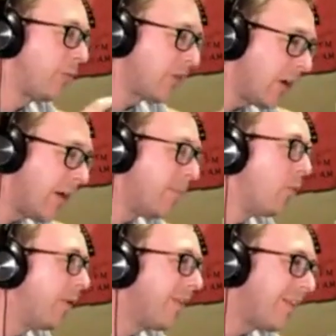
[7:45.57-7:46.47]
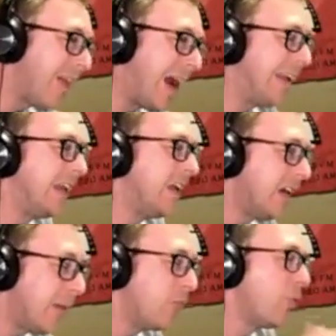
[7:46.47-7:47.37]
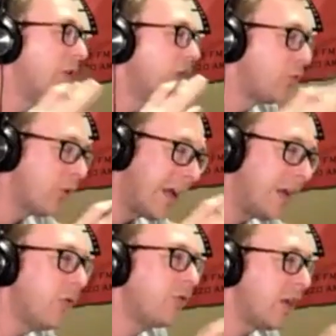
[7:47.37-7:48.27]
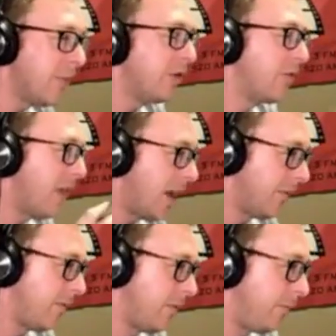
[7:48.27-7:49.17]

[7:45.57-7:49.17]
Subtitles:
come, when the lightning comes, when the tornadoes come in your life,